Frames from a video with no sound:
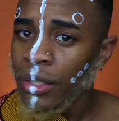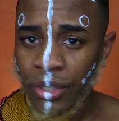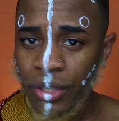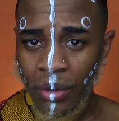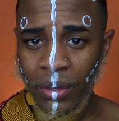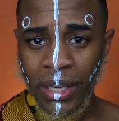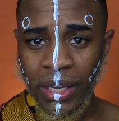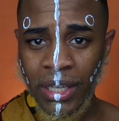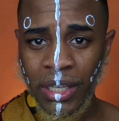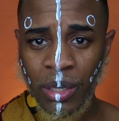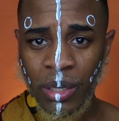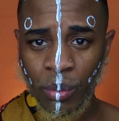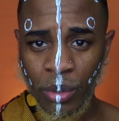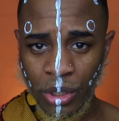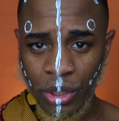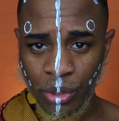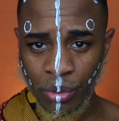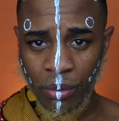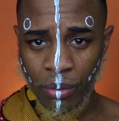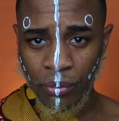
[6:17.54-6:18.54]
Don't let
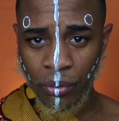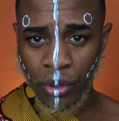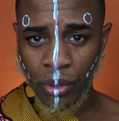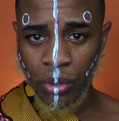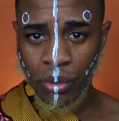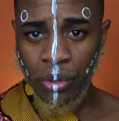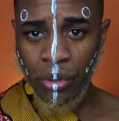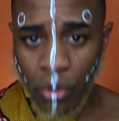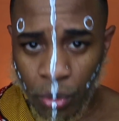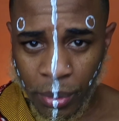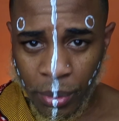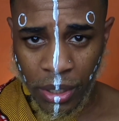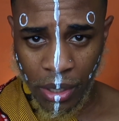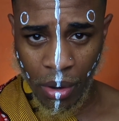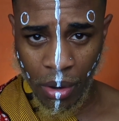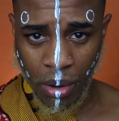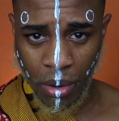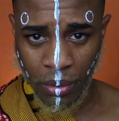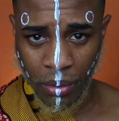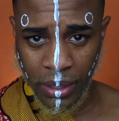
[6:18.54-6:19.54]
anyone do it for you. You be
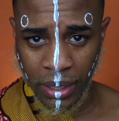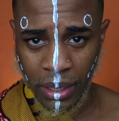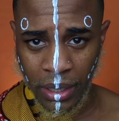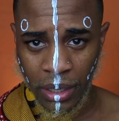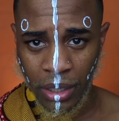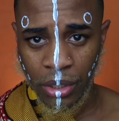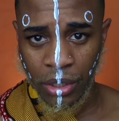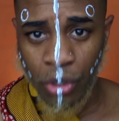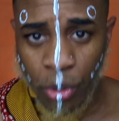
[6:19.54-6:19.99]
your own king.